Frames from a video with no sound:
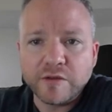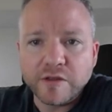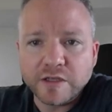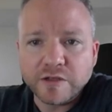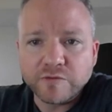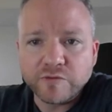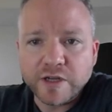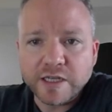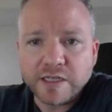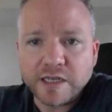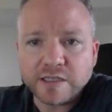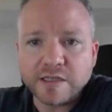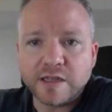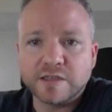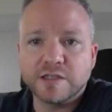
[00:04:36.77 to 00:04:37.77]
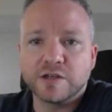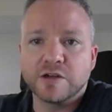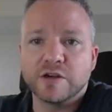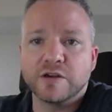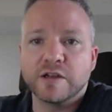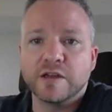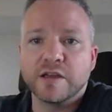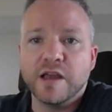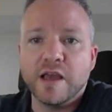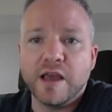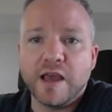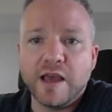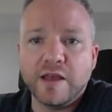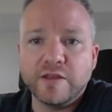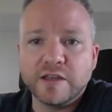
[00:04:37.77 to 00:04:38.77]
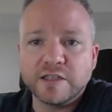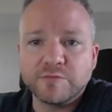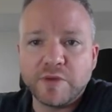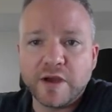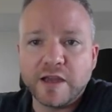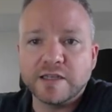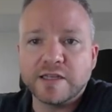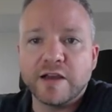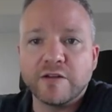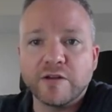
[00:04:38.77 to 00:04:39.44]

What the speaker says: this retest that's occurring, and this spike down.